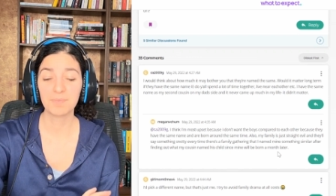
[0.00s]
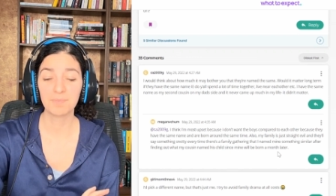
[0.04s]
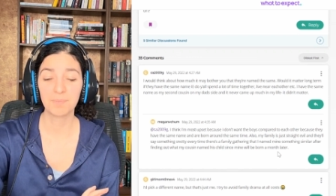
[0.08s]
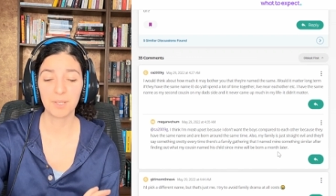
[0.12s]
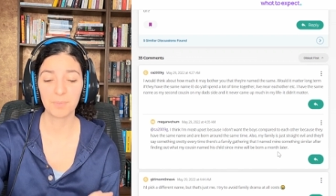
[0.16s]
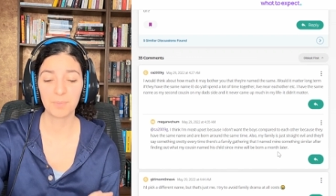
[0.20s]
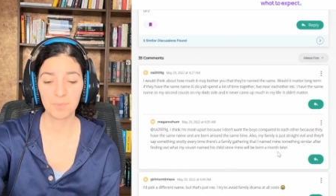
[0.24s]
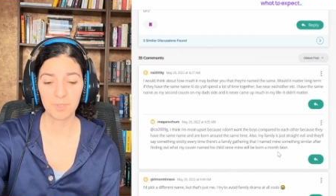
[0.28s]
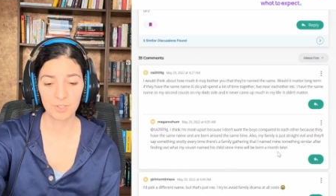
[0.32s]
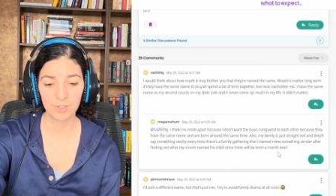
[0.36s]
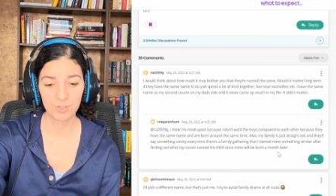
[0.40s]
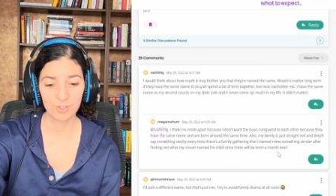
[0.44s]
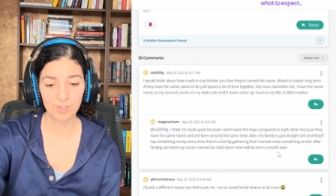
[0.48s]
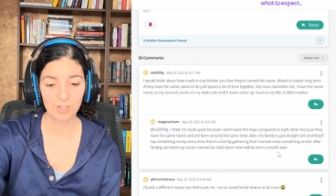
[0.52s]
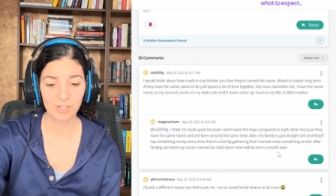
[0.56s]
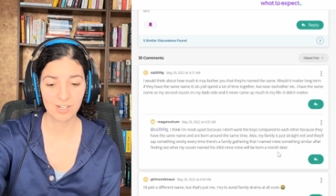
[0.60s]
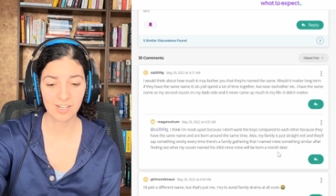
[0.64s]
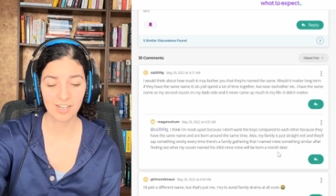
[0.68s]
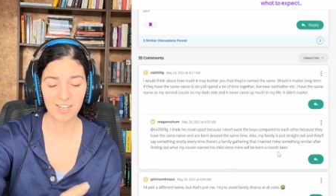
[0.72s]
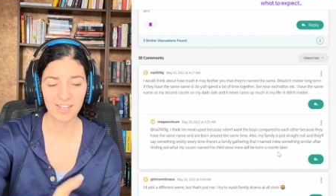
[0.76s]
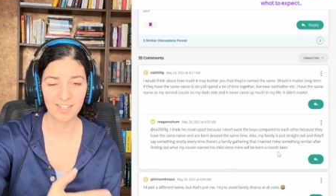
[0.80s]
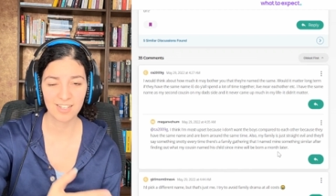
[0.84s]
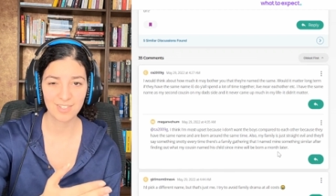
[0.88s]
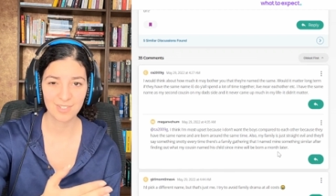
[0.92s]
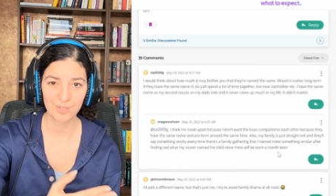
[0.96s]
Maybe you should
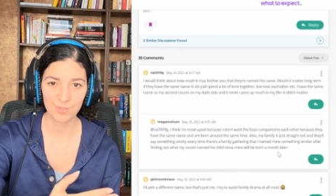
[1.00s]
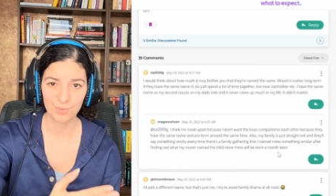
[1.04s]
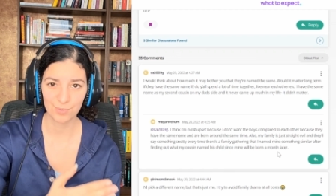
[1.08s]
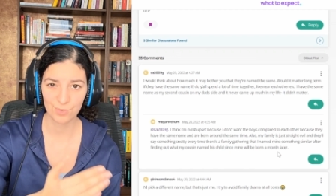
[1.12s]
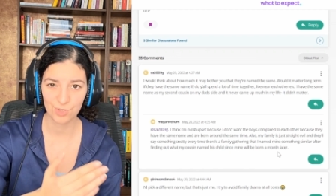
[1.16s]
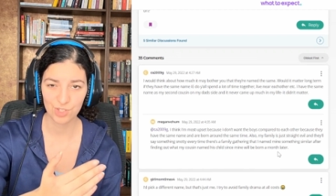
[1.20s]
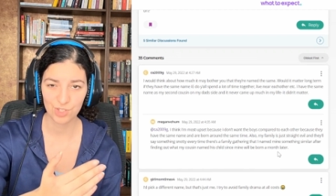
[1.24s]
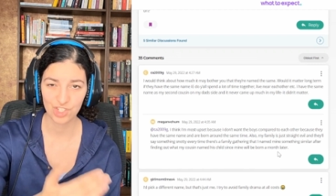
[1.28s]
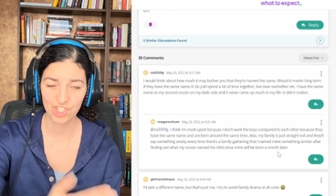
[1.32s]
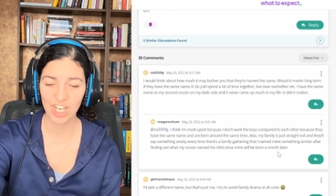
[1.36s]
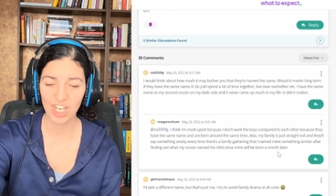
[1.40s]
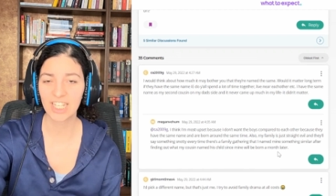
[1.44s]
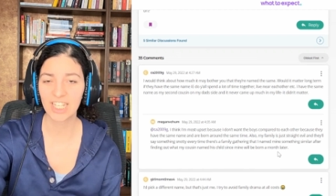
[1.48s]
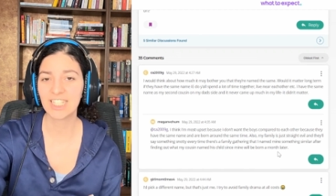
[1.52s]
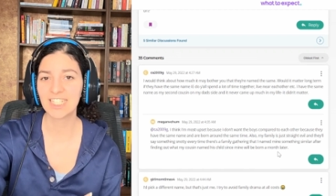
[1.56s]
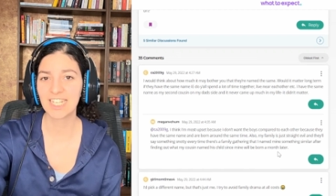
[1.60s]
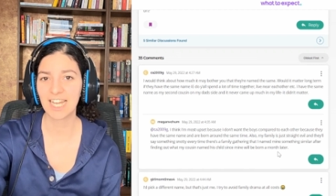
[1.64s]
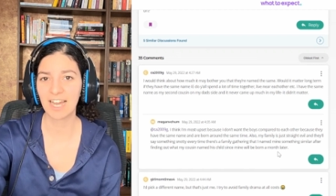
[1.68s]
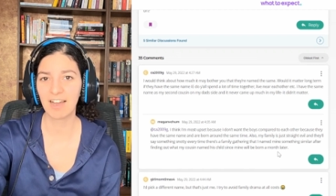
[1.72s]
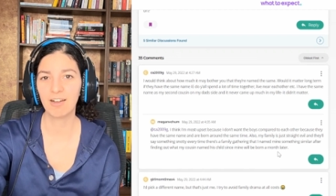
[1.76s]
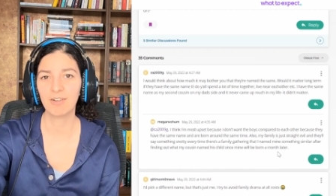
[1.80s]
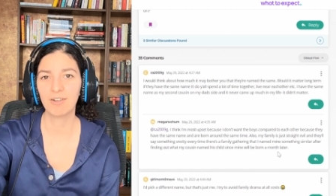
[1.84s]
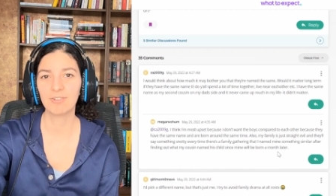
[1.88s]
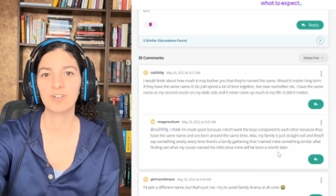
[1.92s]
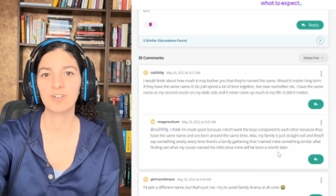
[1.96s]
learn to shut
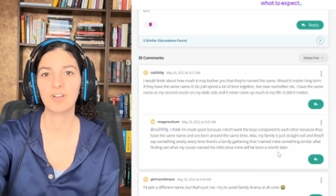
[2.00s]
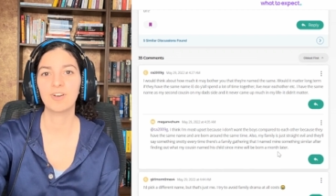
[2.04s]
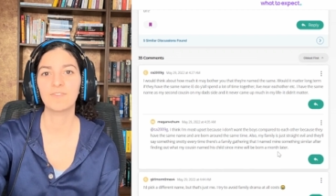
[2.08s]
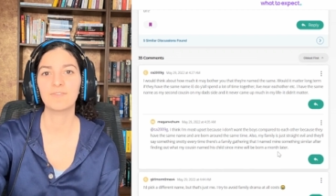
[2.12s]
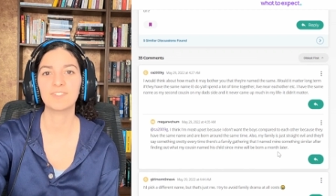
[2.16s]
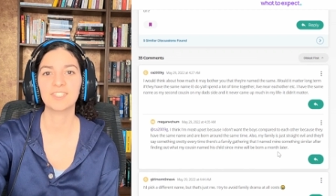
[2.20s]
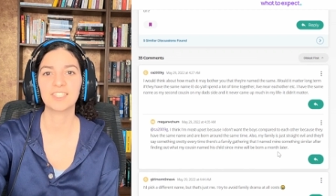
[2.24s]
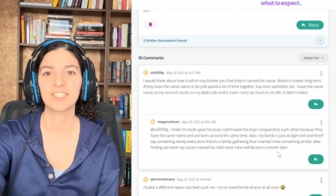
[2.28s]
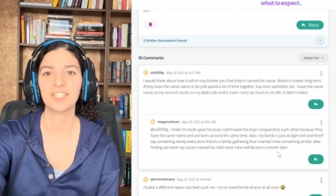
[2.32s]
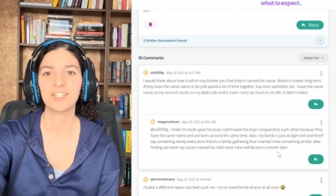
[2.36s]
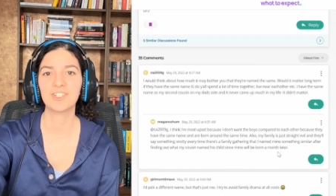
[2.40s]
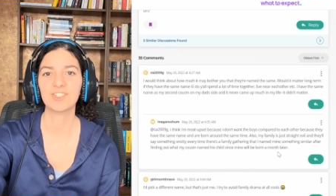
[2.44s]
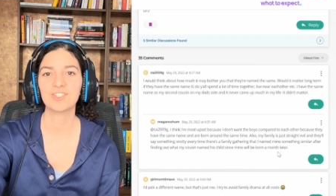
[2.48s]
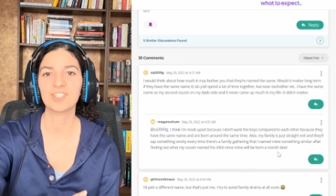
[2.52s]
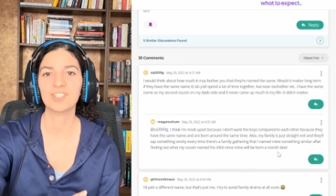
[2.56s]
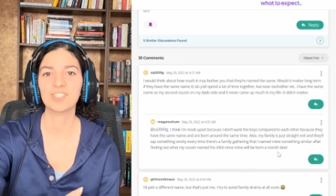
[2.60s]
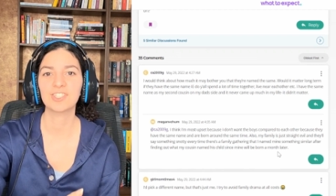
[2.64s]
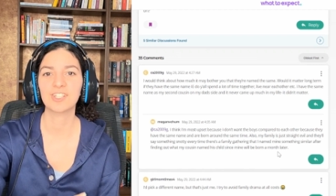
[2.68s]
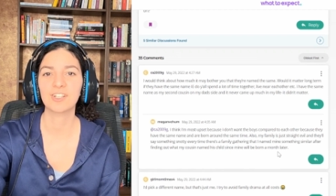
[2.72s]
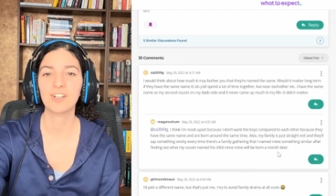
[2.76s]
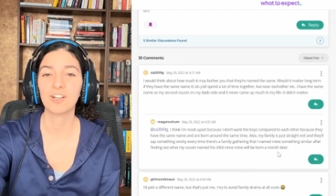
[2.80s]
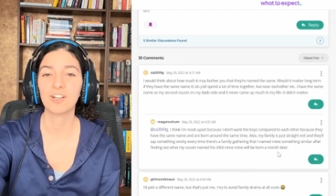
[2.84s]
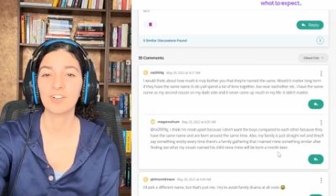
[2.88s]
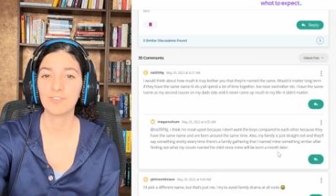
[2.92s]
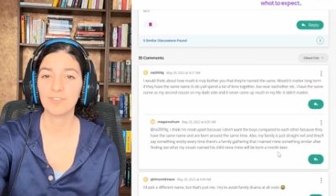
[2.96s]
down conversations
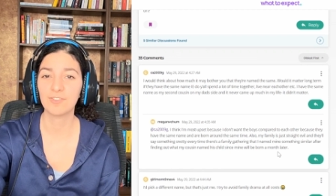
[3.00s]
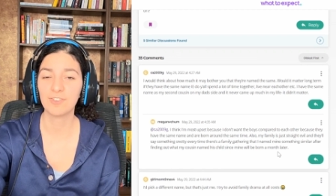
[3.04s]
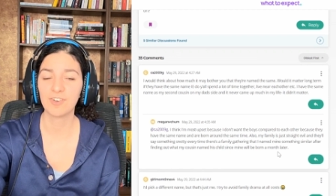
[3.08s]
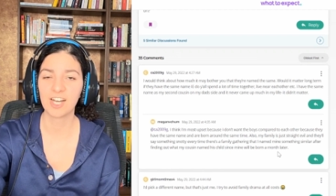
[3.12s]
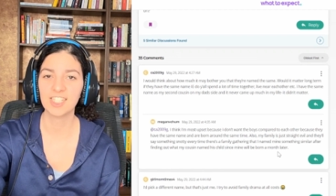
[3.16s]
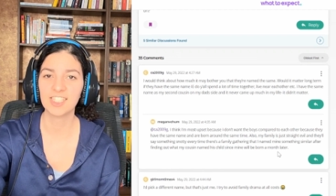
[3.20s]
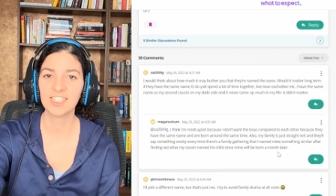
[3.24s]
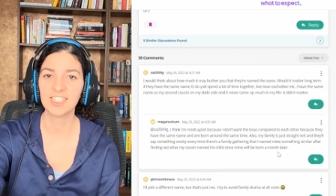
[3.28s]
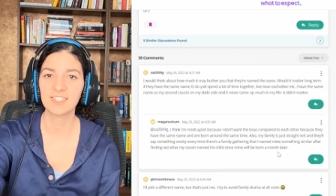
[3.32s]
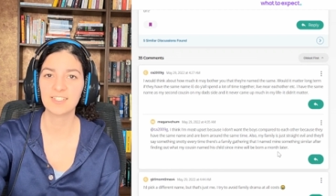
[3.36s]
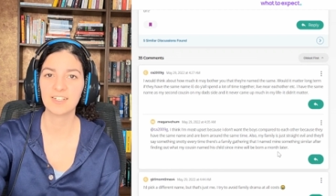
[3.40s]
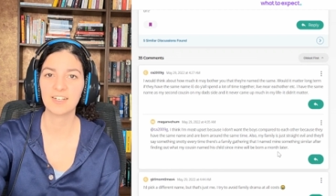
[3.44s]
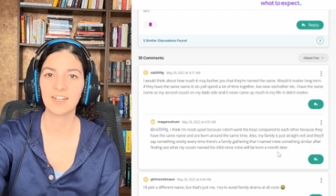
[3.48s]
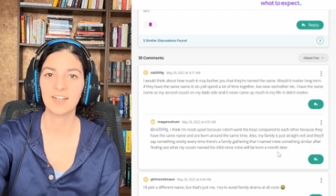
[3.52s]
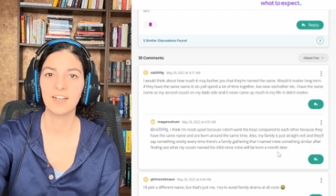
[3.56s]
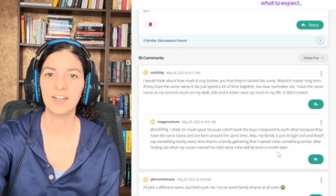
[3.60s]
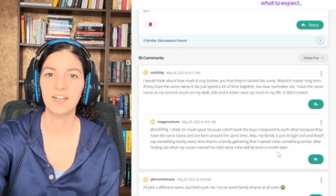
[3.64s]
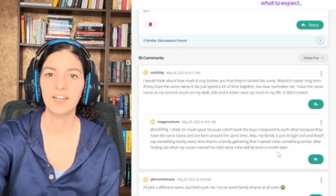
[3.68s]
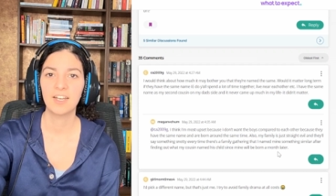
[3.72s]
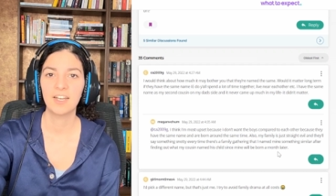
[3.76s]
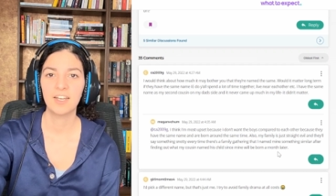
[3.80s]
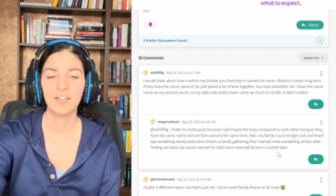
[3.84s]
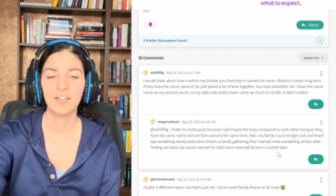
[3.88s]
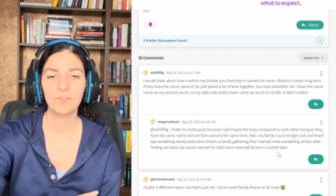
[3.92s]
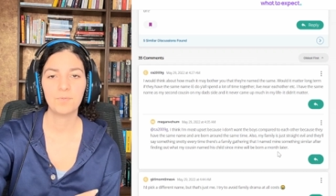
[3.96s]
a lot faster
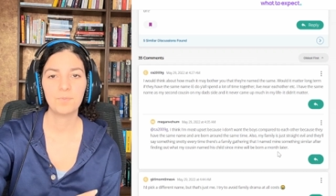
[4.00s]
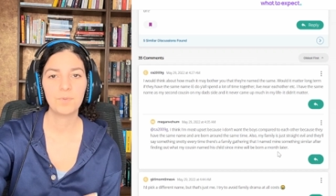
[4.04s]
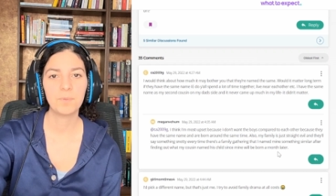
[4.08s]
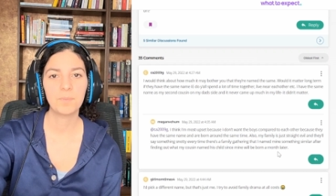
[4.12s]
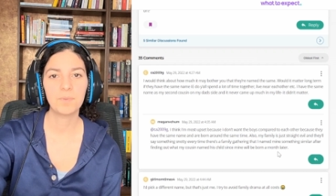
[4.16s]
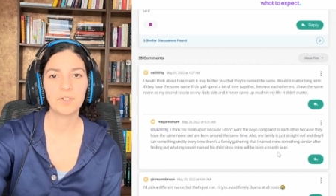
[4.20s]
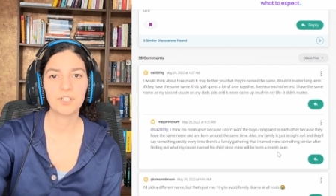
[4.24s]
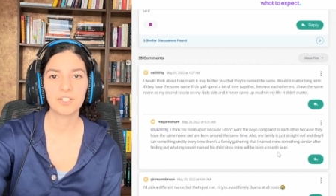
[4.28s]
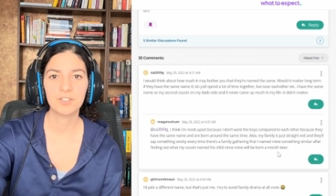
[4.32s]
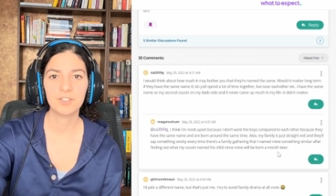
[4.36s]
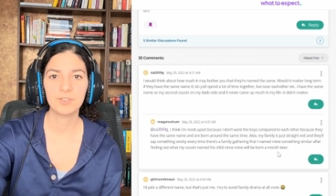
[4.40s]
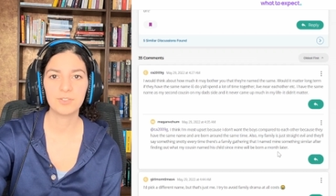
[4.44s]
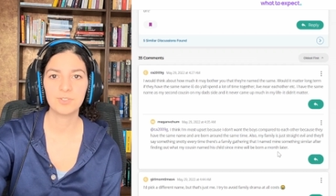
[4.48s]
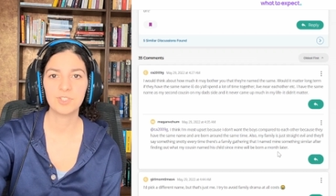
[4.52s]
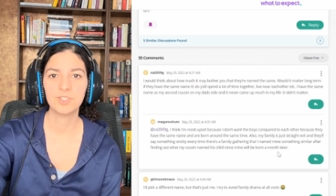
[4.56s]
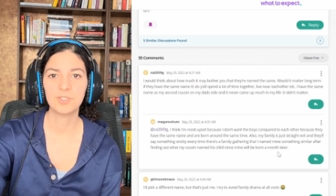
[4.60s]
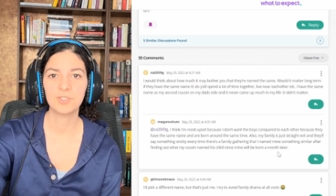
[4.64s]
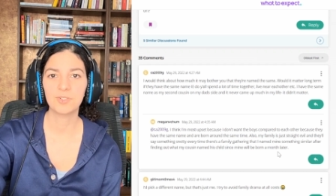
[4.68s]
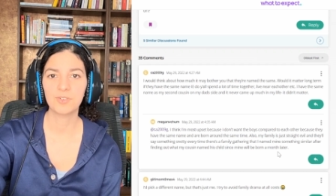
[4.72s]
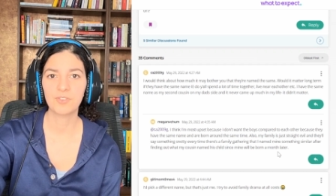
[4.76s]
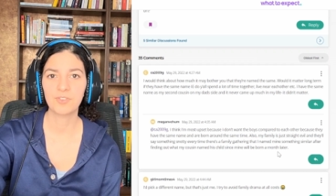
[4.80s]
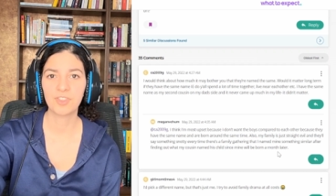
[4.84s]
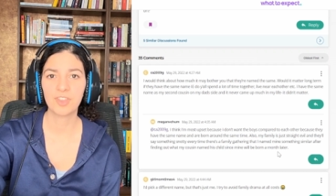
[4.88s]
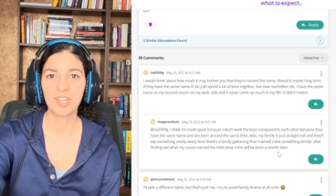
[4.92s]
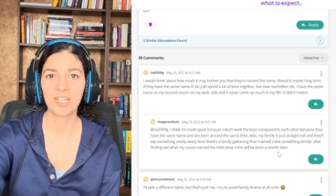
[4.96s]
if people accuse you
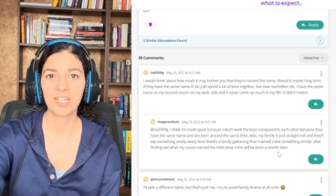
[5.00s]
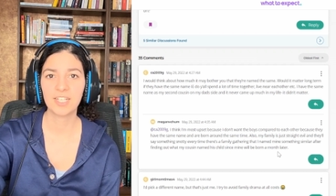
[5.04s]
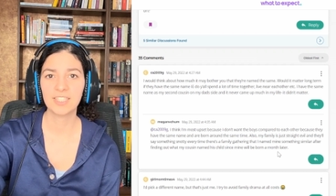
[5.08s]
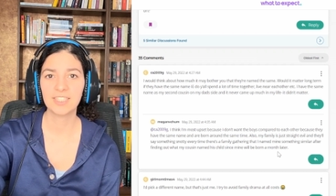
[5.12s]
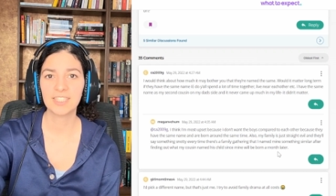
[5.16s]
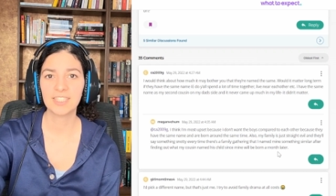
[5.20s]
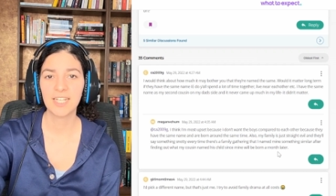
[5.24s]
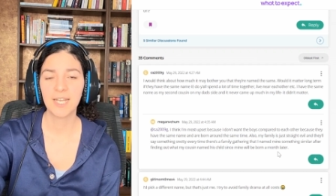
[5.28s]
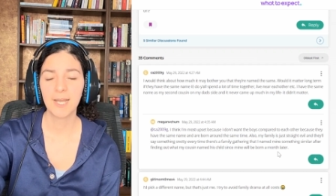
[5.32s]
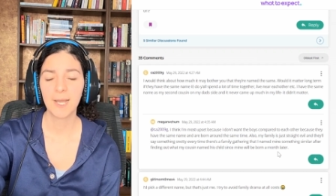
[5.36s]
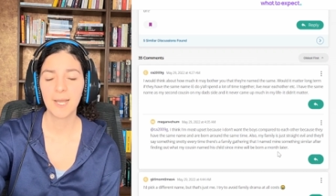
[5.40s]
of things.